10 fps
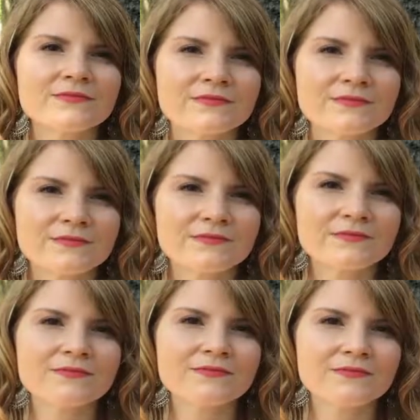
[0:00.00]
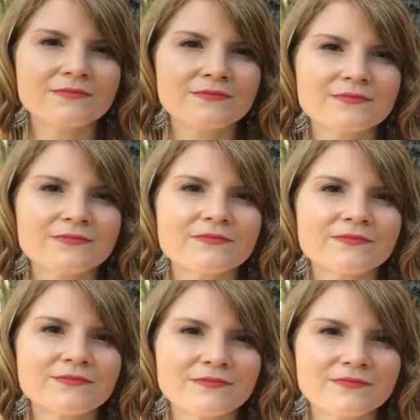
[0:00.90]

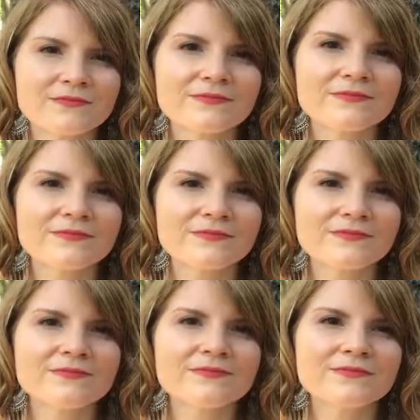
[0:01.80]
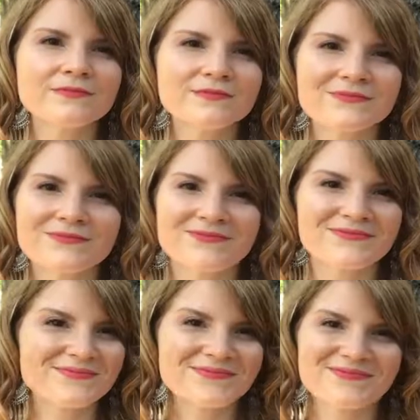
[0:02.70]

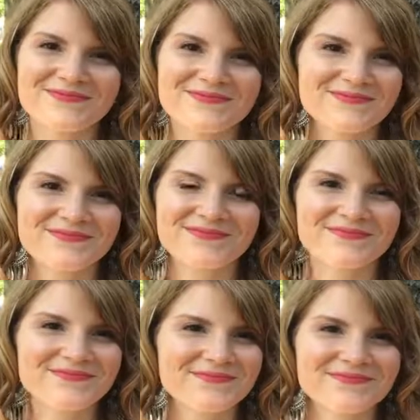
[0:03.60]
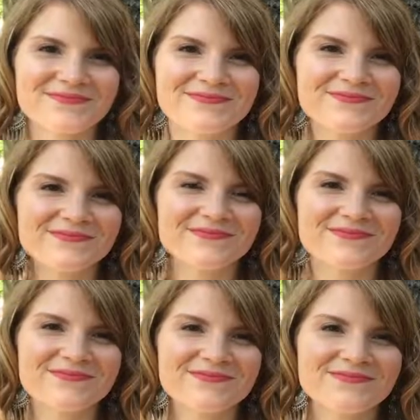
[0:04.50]

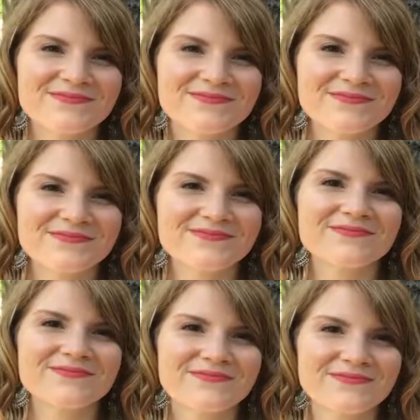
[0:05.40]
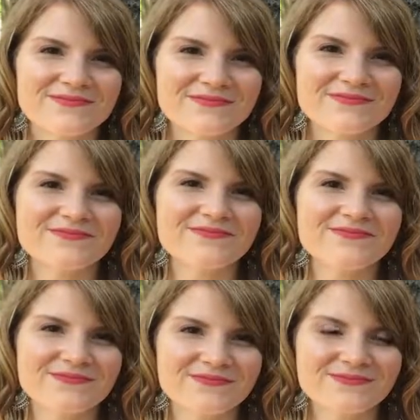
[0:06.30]

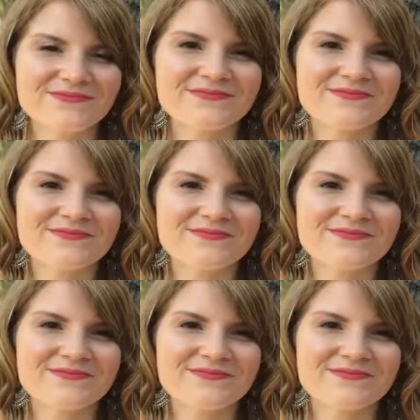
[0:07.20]
No words are spoken by the person on screen.